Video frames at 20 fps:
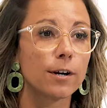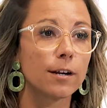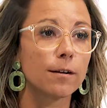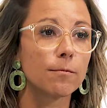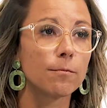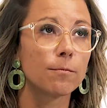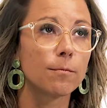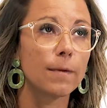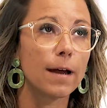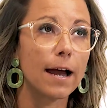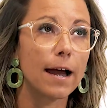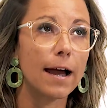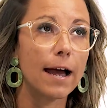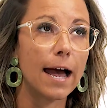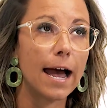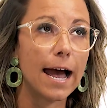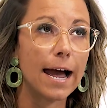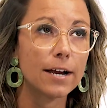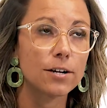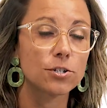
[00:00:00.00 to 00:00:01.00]
if we're going to
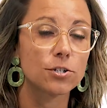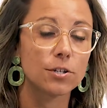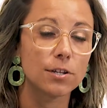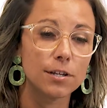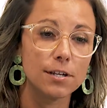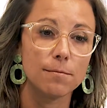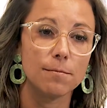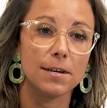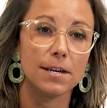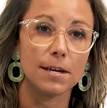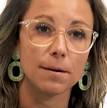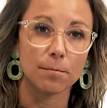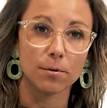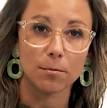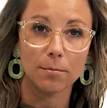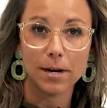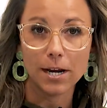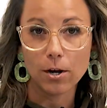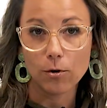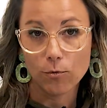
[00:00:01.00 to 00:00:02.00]
actually be
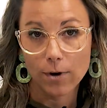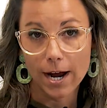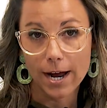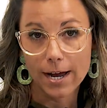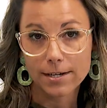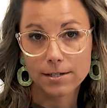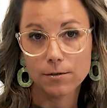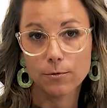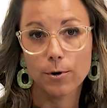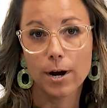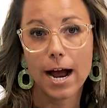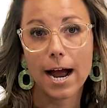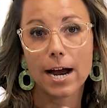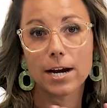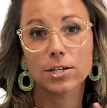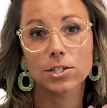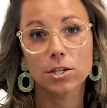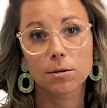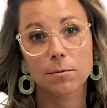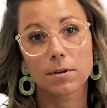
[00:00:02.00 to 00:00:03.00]
implementing rest, or we're
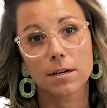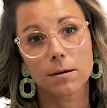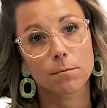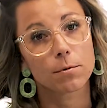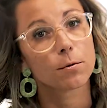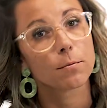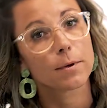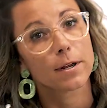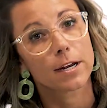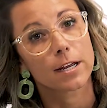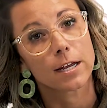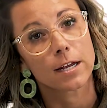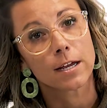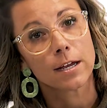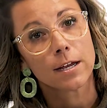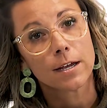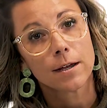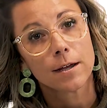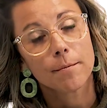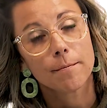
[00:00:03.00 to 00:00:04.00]
actually going to be
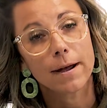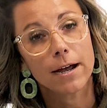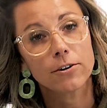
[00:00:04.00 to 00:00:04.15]
implementing